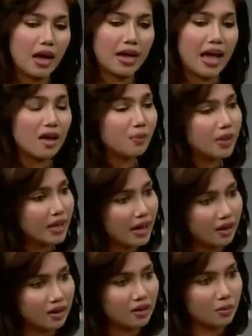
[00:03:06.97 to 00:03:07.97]
I have been
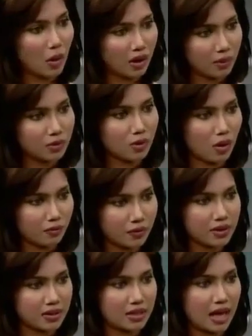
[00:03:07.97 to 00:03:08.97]
getting Bollywood
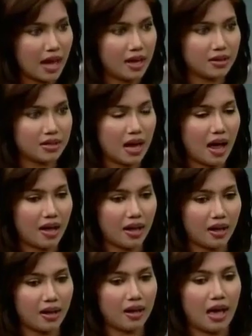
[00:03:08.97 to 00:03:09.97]
offers and
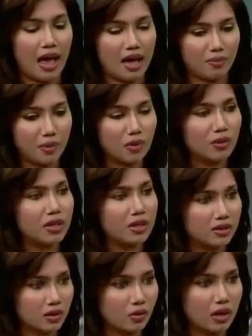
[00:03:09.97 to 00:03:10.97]
I have been
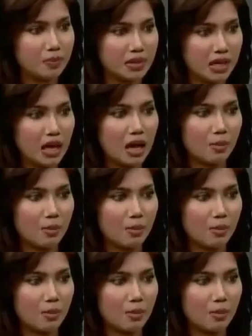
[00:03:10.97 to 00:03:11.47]
reading scripts